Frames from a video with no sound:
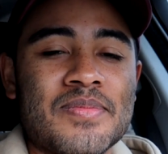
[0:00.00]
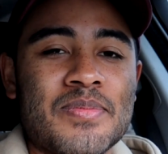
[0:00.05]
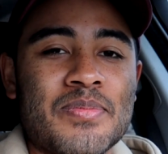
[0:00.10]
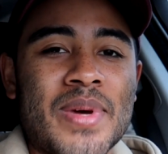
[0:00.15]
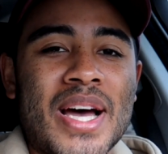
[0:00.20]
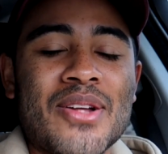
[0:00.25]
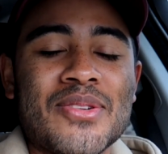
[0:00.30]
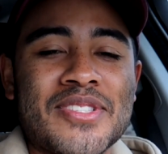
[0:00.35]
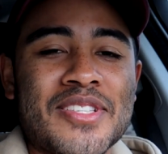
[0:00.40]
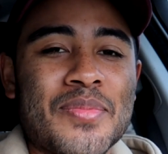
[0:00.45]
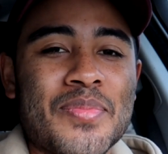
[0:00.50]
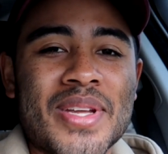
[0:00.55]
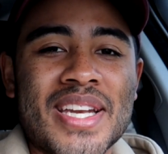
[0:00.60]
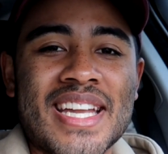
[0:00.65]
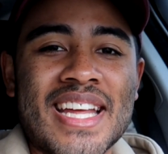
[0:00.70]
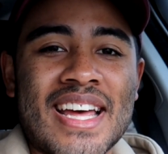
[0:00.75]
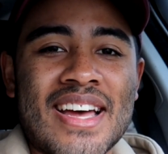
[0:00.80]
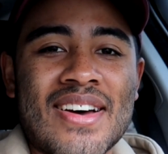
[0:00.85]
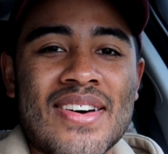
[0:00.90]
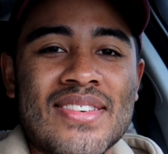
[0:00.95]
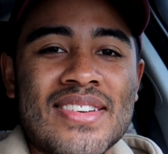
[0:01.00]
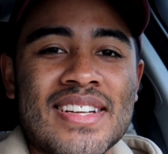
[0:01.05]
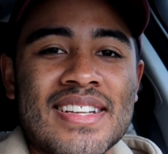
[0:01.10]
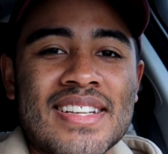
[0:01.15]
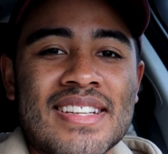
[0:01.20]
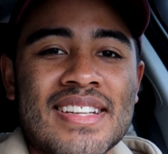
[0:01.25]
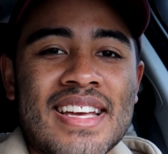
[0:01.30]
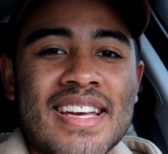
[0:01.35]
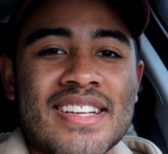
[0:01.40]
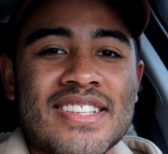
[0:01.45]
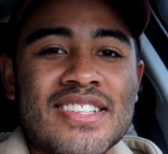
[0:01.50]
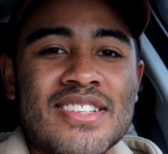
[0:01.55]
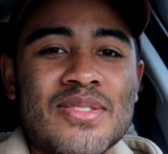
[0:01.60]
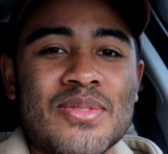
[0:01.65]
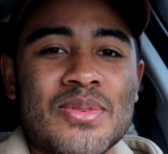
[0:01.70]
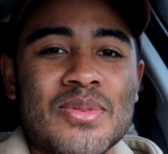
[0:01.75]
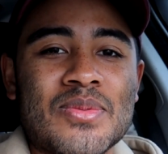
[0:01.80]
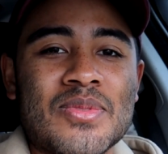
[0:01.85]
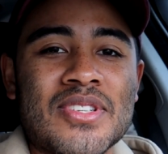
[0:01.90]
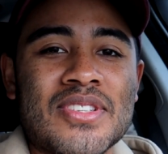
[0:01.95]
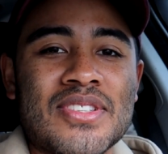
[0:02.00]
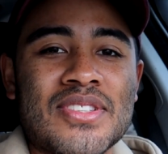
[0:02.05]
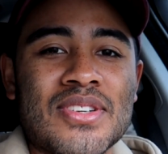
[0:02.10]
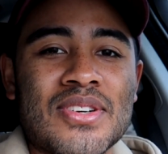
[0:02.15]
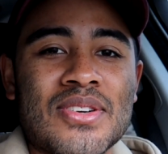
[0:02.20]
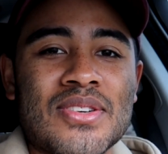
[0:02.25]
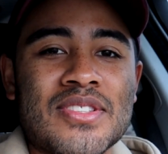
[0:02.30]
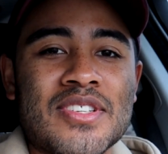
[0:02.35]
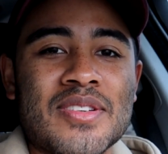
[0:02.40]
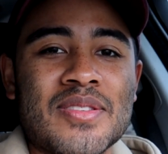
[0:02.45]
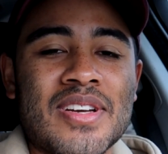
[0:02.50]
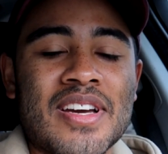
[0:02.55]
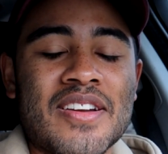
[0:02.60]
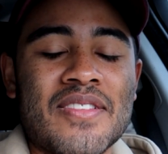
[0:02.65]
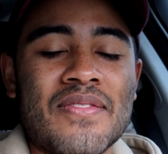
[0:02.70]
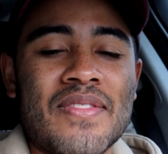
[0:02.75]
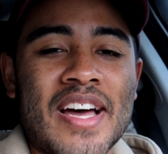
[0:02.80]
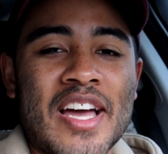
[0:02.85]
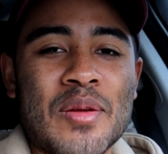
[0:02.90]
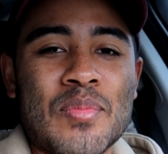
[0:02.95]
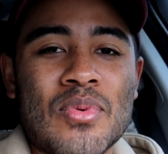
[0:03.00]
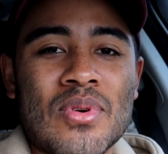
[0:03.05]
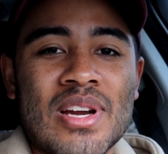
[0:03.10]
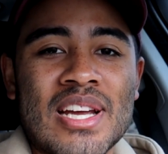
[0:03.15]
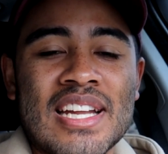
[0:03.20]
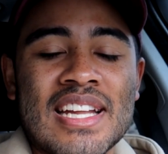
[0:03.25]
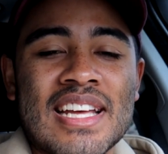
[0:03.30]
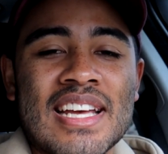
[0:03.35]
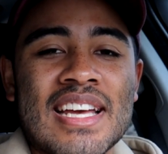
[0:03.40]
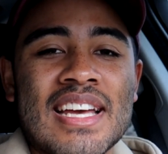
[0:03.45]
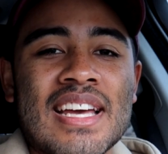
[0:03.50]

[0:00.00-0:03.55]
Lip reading: bounce up and down, and the engine will just surge and kind of vibrate.